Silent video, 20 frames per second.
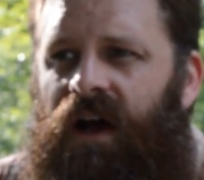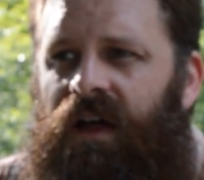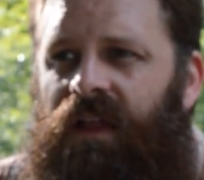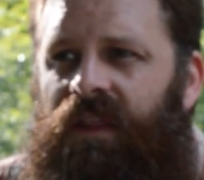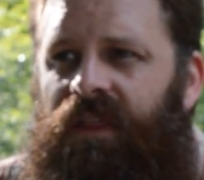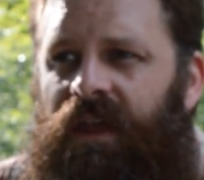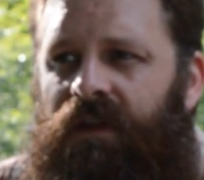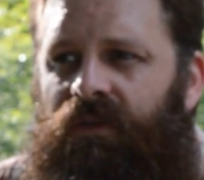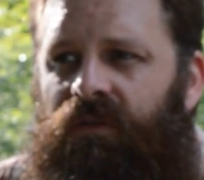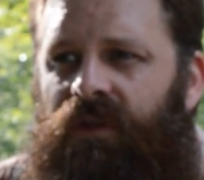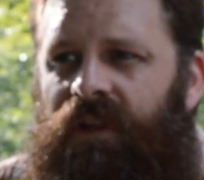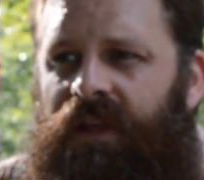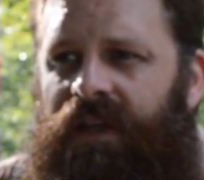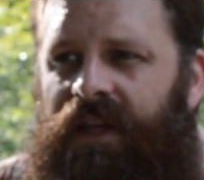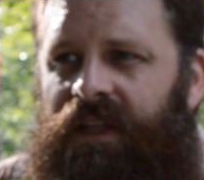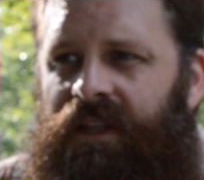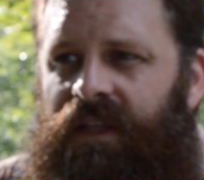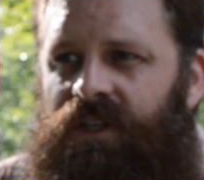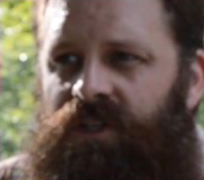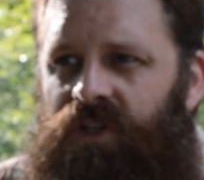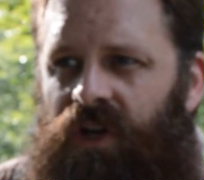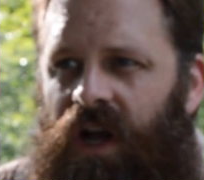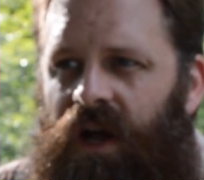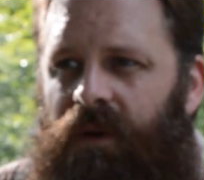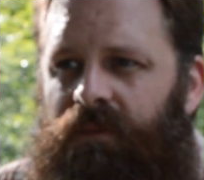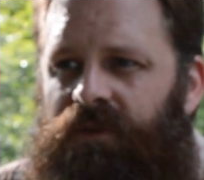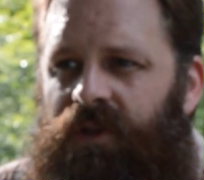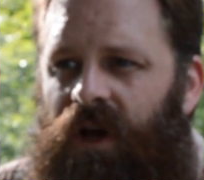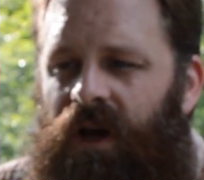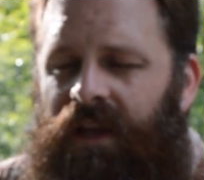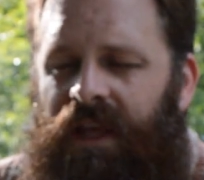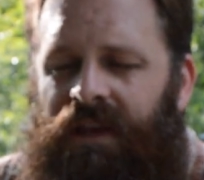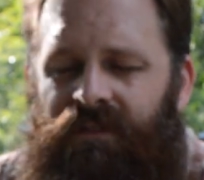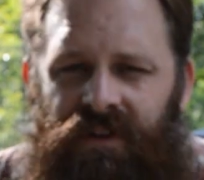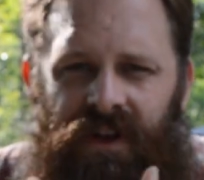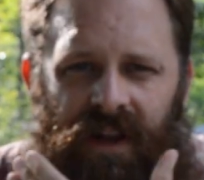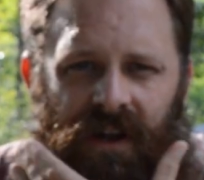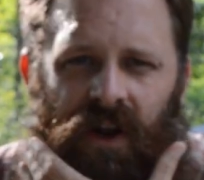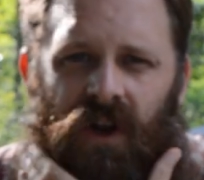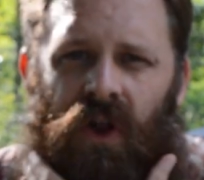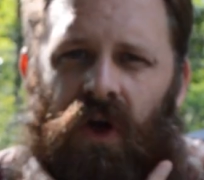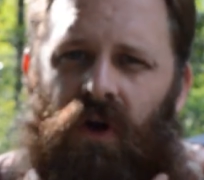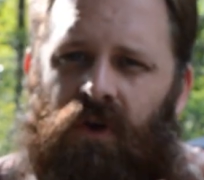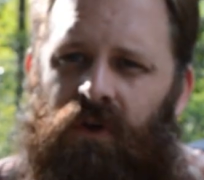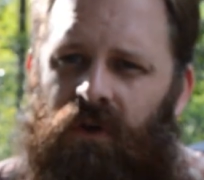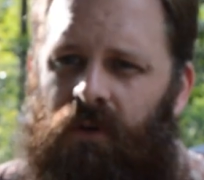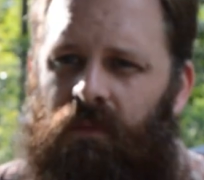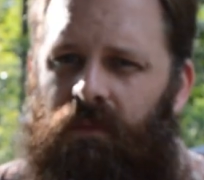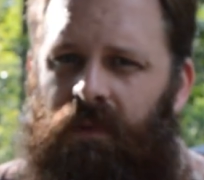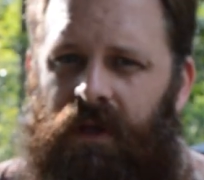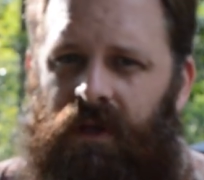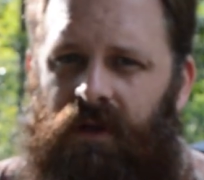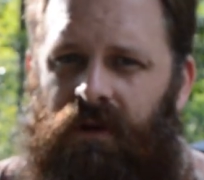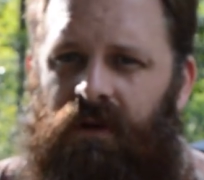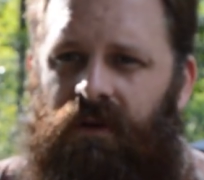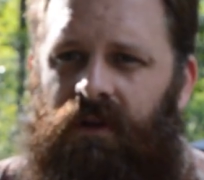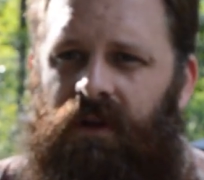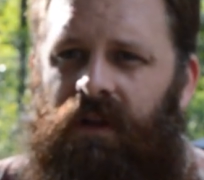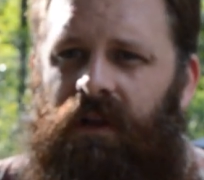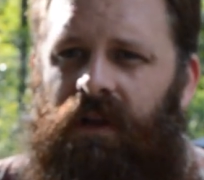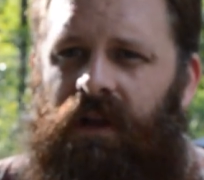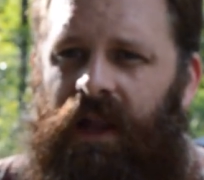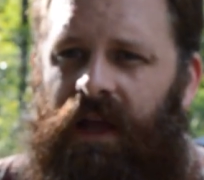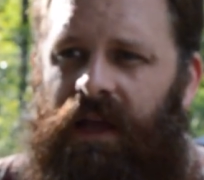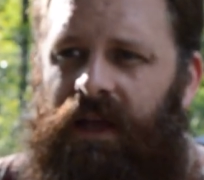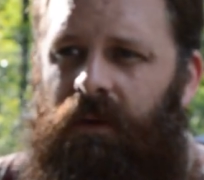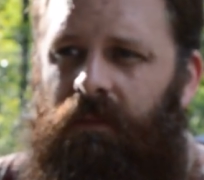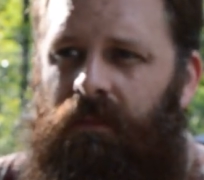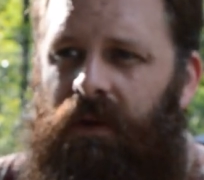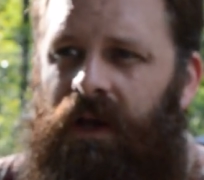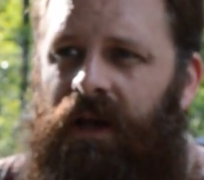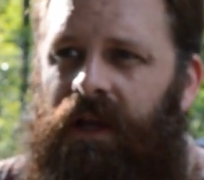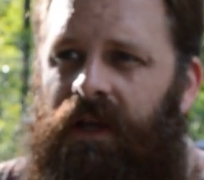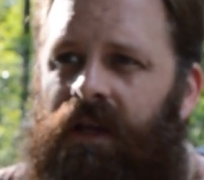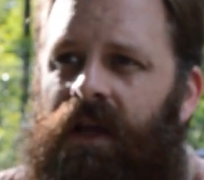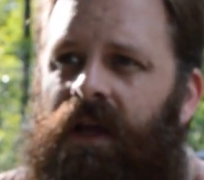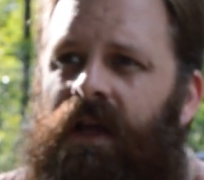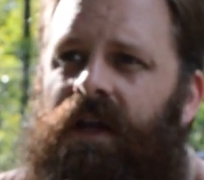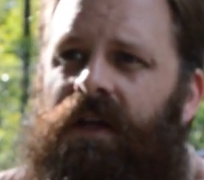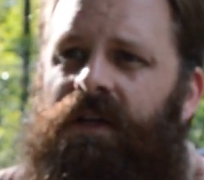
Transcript: They really get the job done, even on a longer beard like mine.